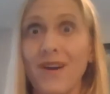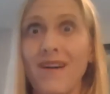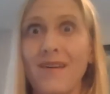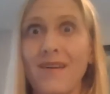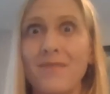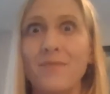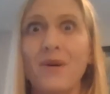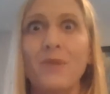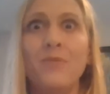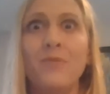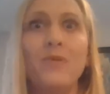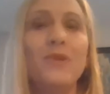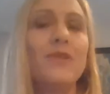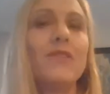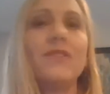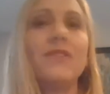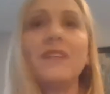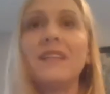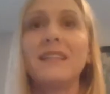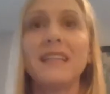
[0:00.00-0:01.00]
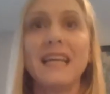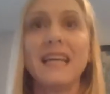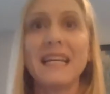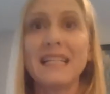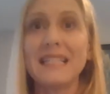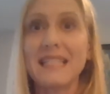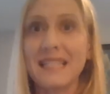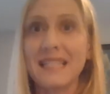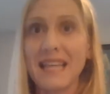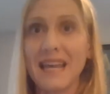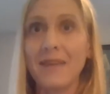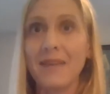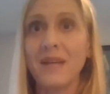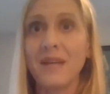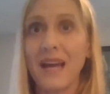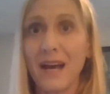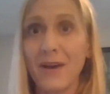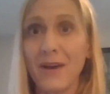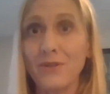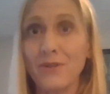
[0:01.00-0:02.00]
A beautifully landscaped
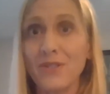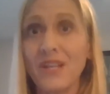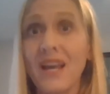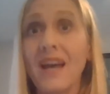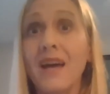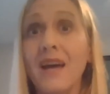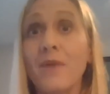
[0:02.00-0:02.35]
house